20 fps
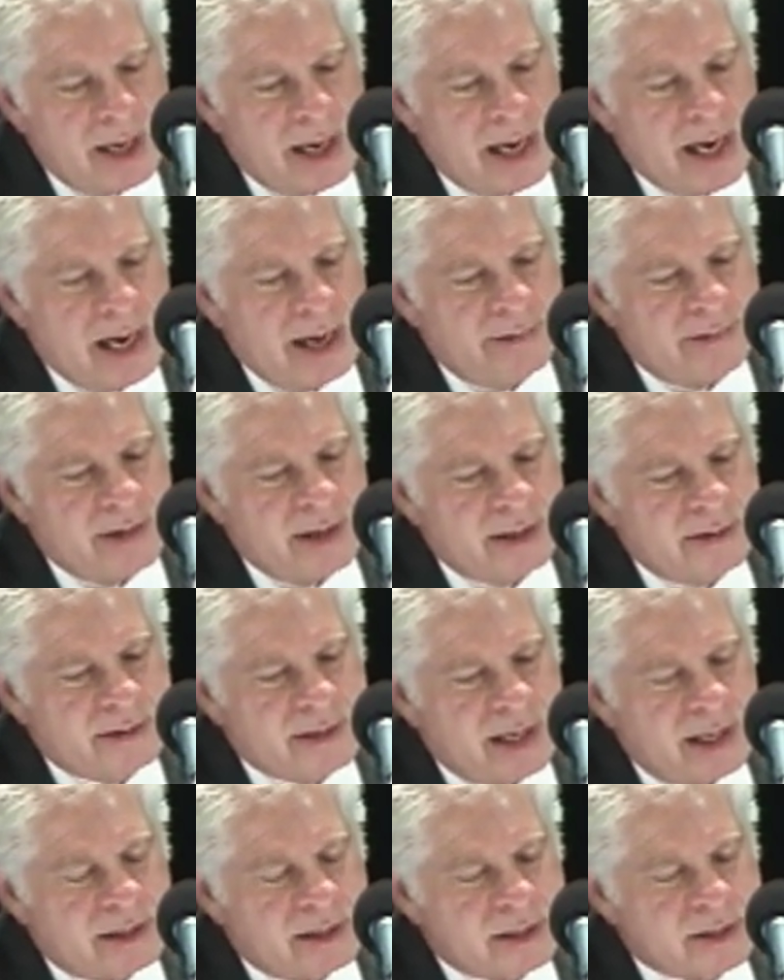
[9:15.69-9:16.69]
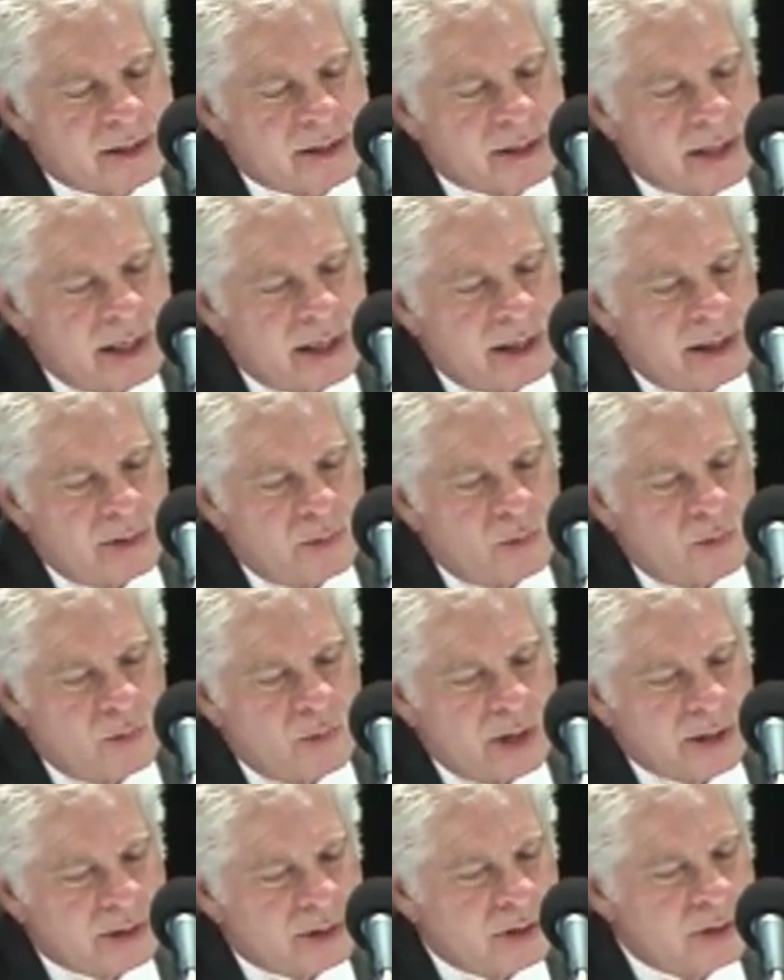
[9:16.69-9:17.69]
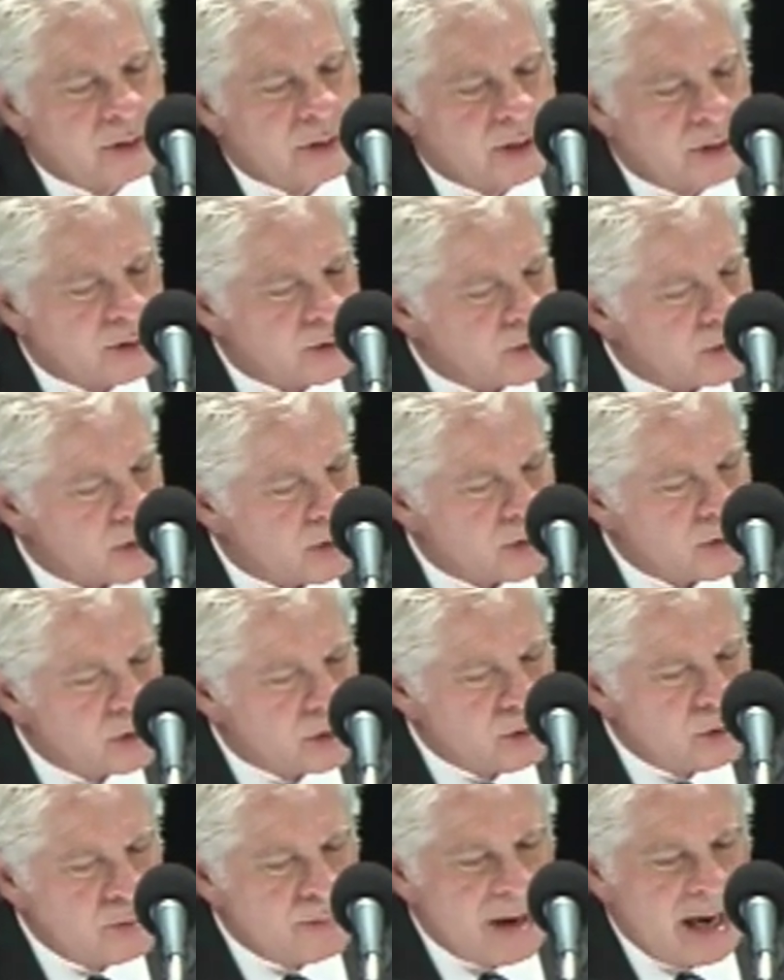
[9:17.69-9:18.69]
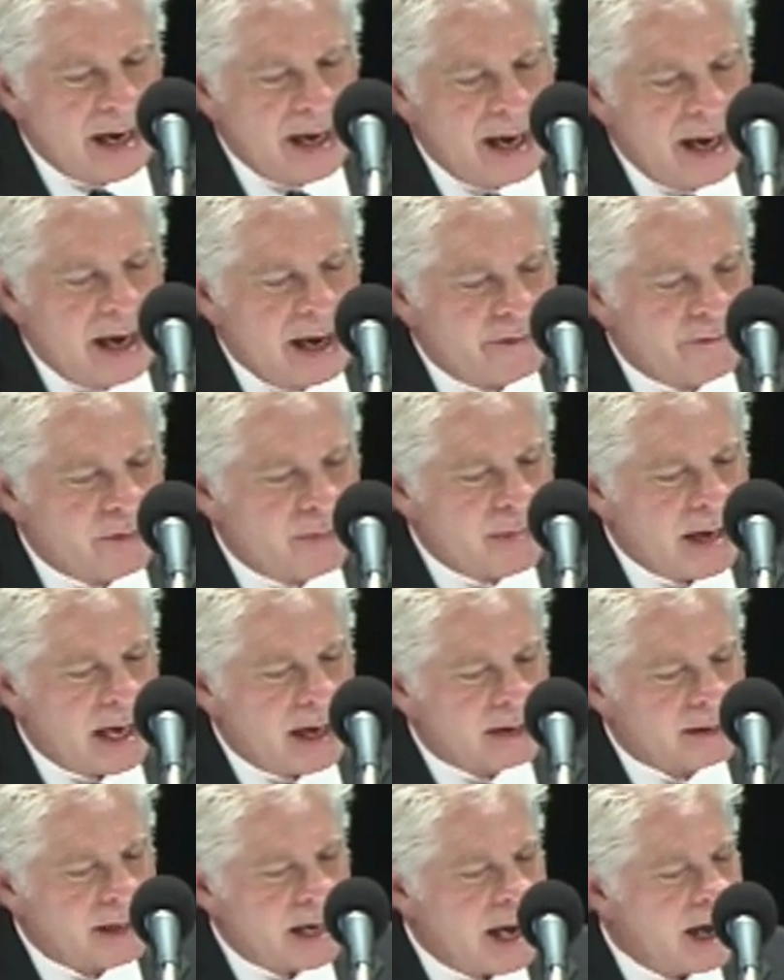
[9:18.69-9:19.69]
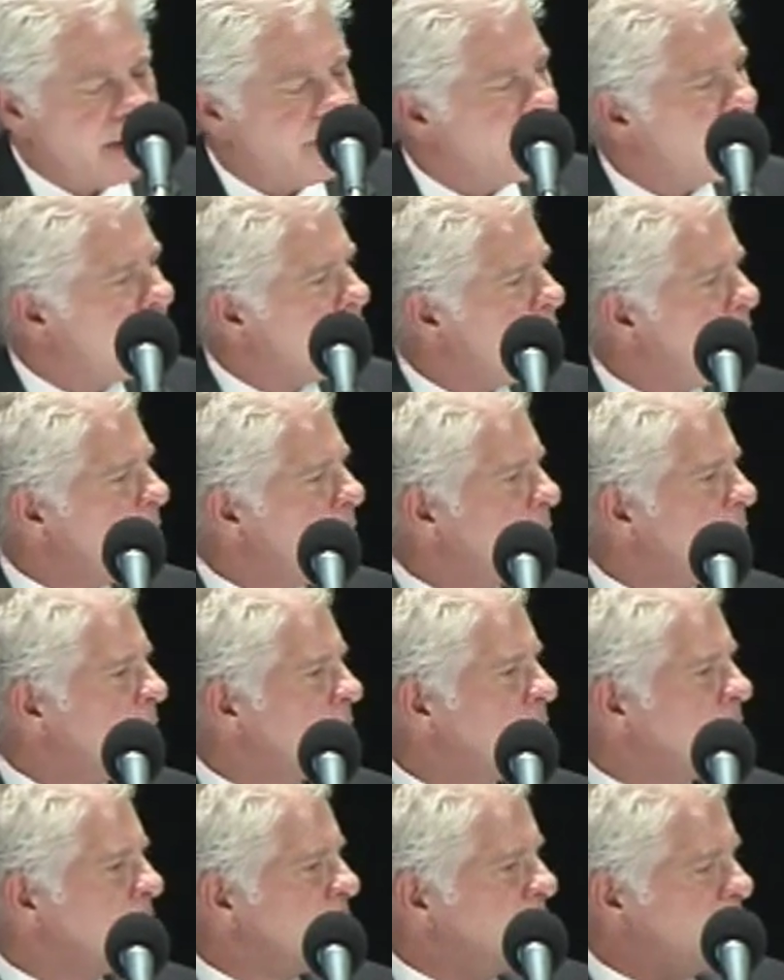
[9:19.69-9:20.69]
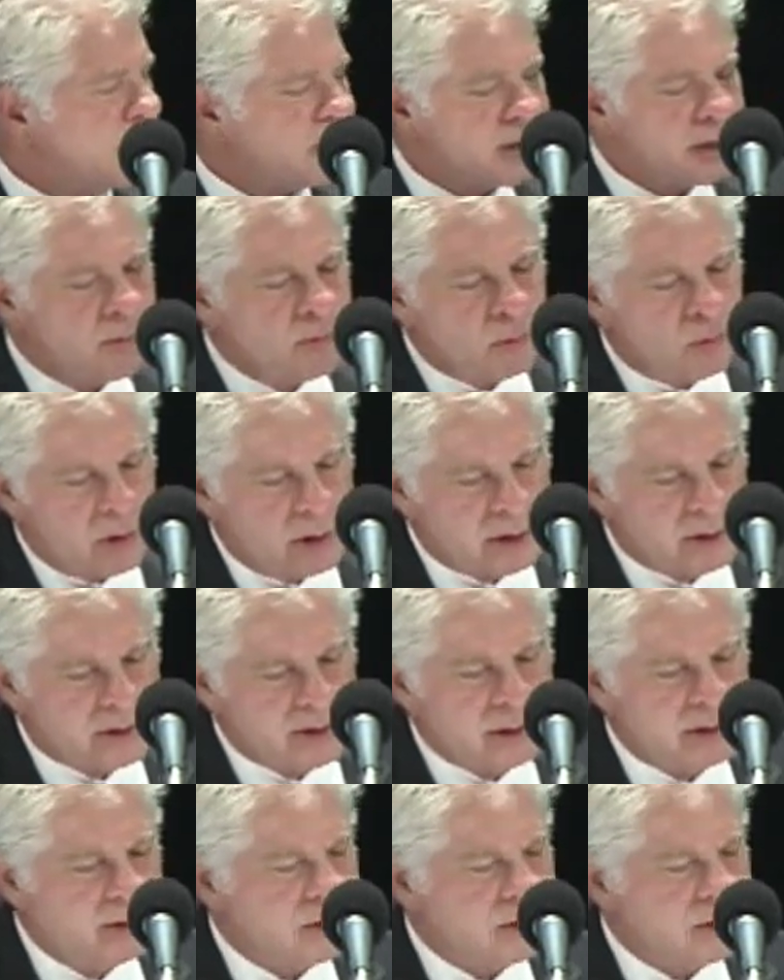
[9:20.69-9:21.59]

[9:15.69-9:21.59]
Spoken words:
And then tell us what concerns you may have about how the current system works in